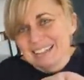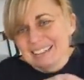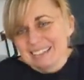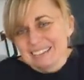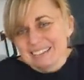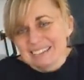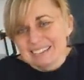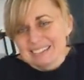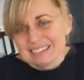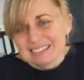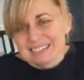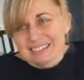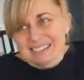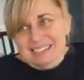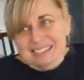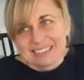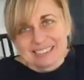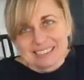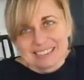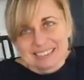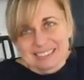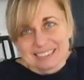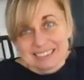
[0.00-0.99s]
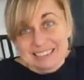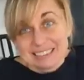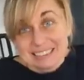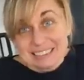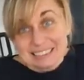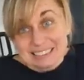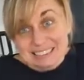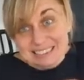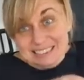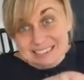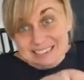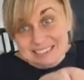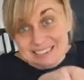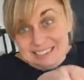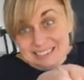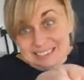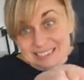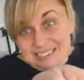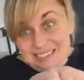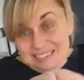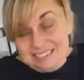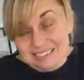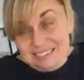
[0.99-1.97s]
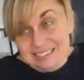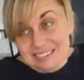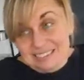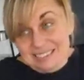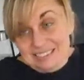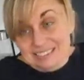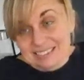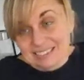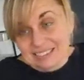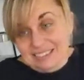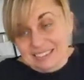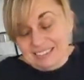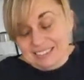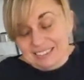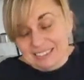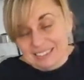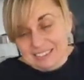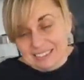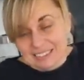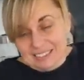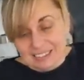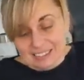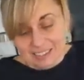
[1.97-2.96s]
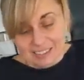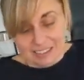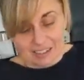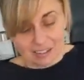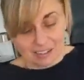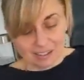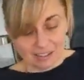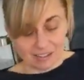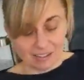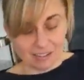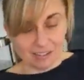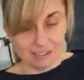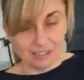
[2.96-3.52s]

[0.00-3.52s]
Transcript: [no speech]